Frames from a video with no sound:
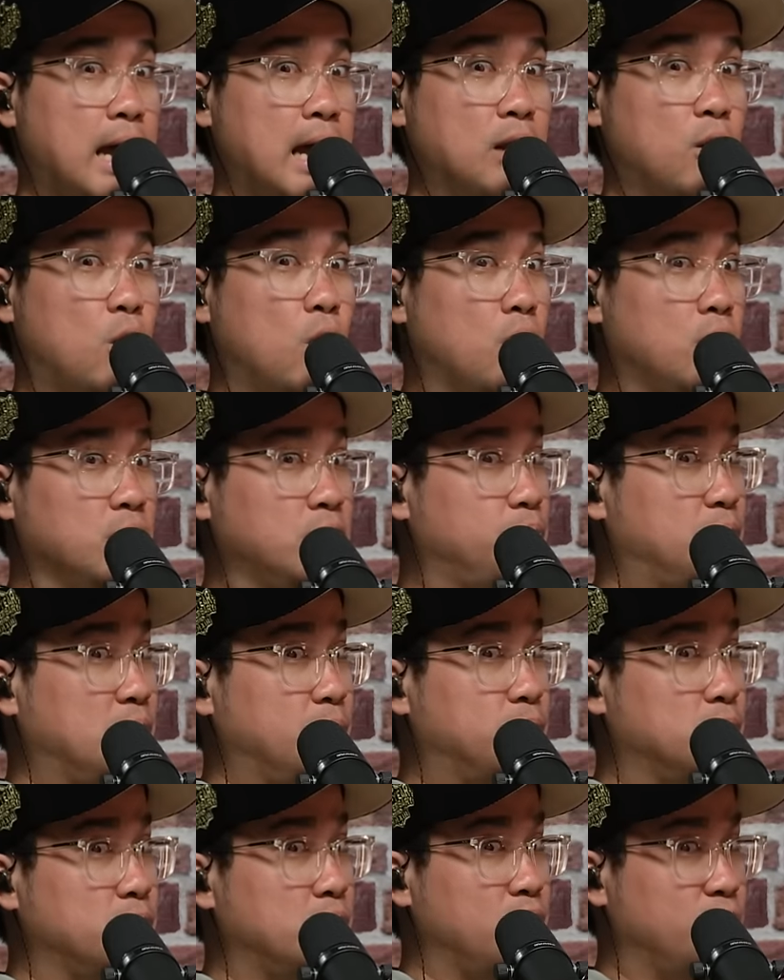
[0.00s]
And all the
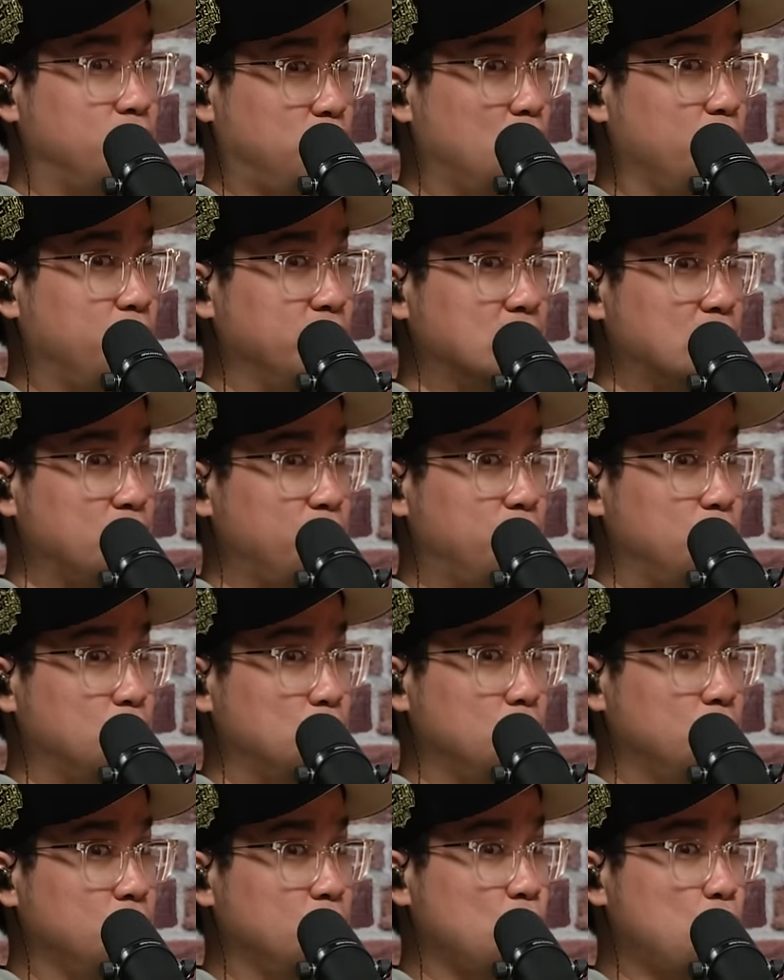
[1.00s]
people involved in that
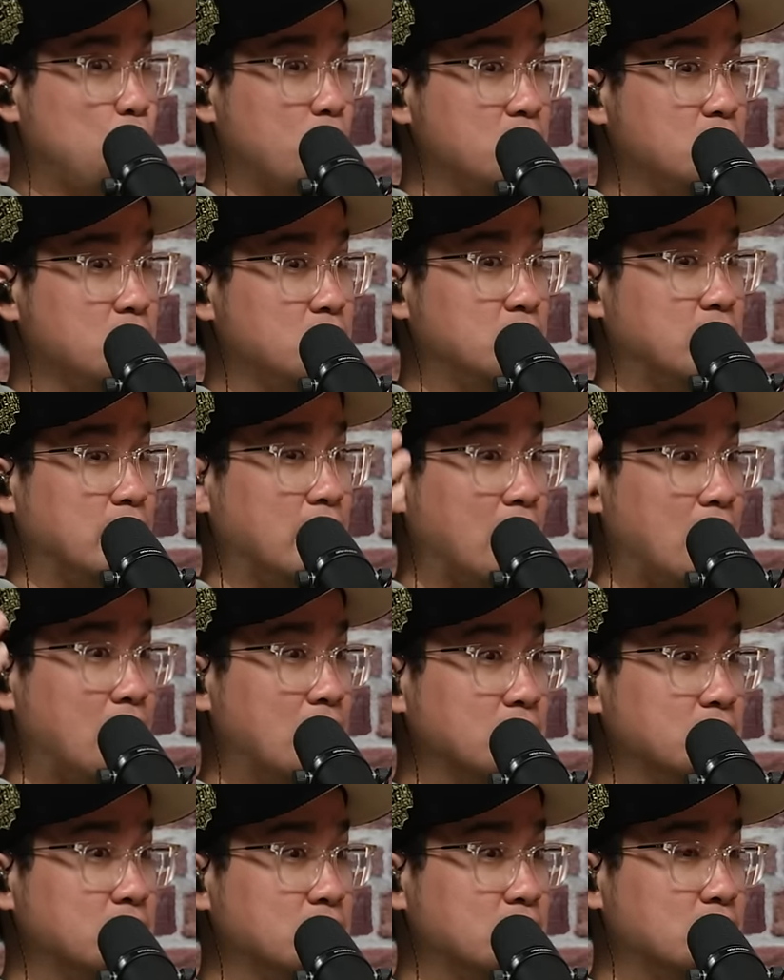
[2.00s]
film, whether they
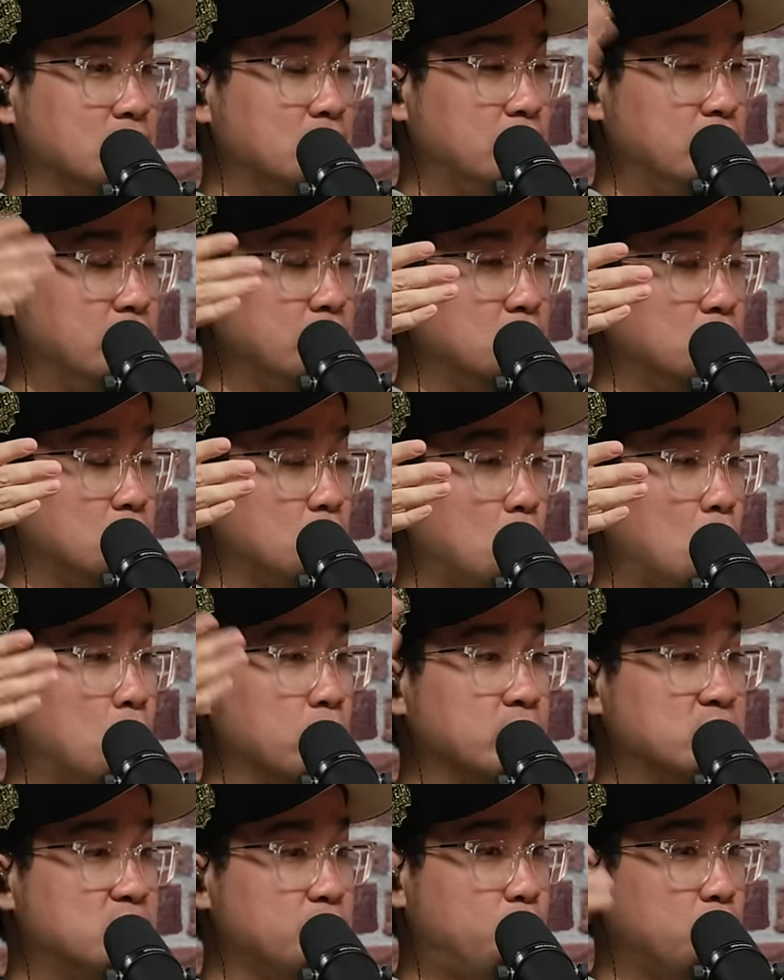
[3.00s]
are the lead
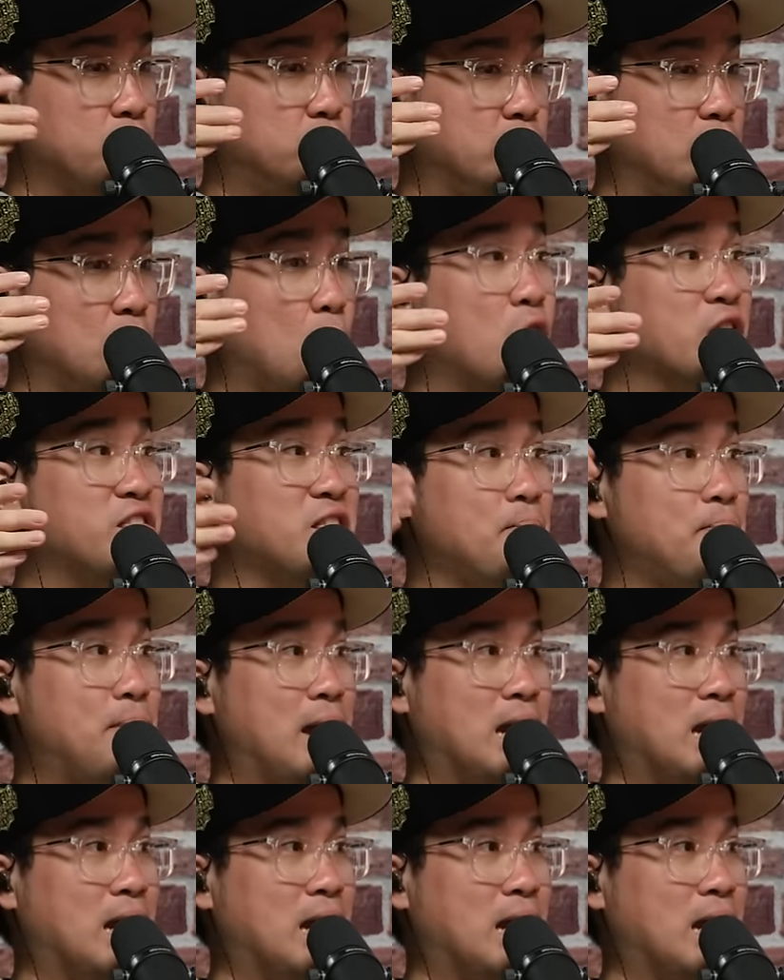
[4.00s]
or the supporting or the